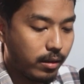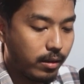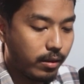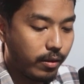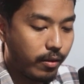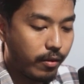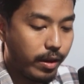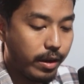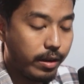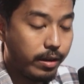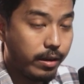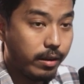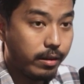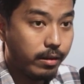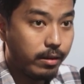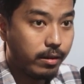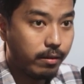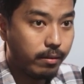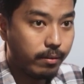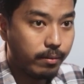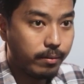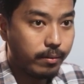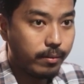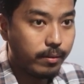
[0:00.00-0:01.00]
gradient.
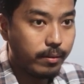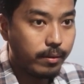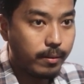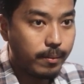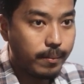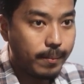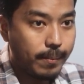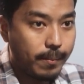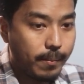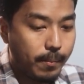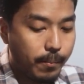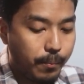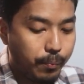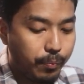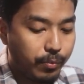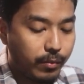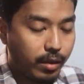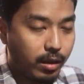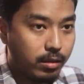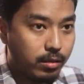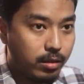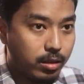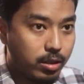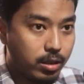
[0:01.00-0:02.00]

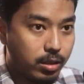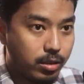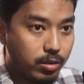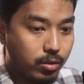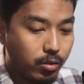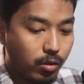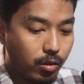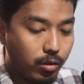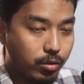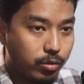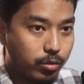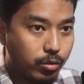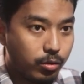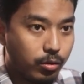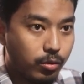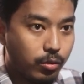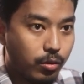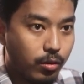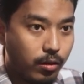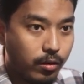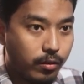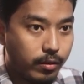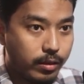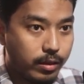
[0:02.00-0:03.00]
This is also
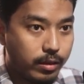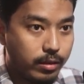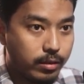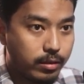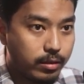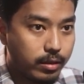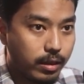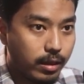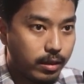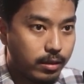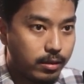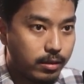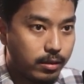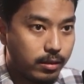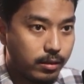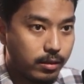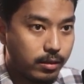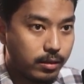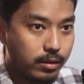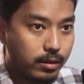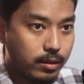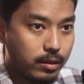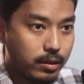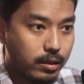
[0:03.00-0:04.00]
already set,
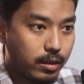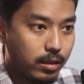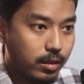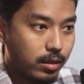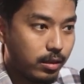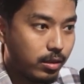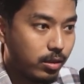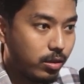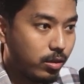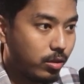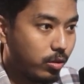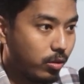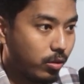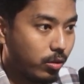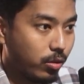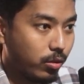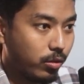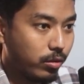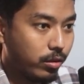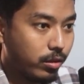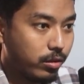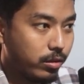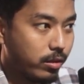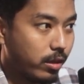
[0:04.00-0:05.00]
so
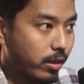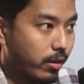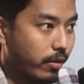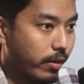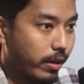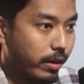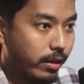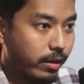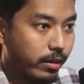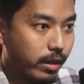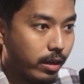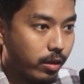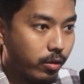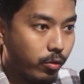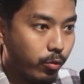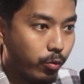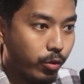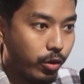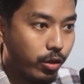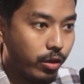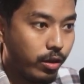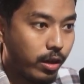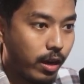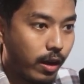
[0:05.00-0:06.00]
this is the gradient, and
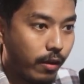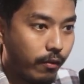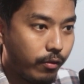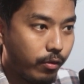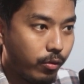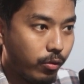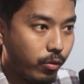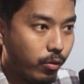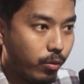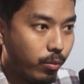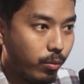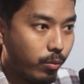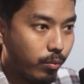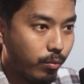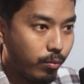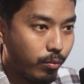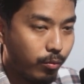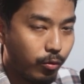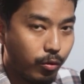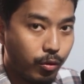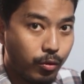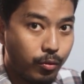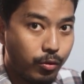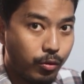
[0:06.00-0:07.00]
we have to
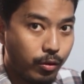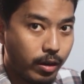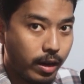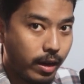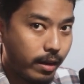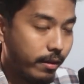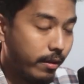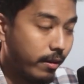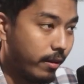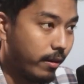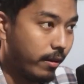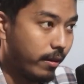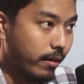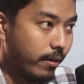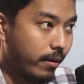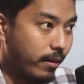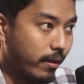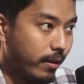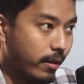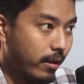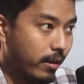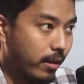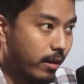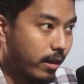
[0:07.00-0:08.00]
move to get the
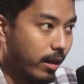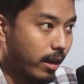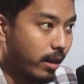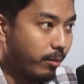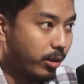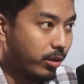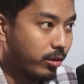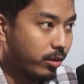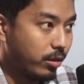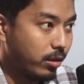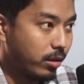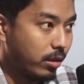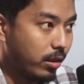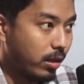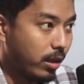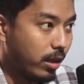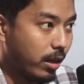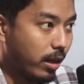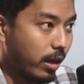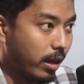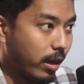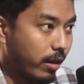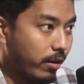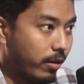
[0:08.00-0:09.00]
animation.
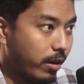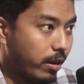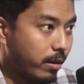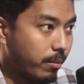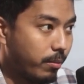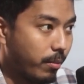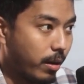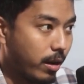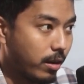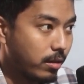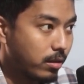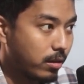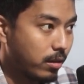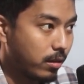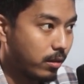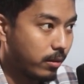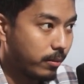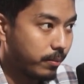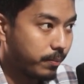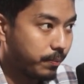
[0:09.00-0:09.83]
And here in mask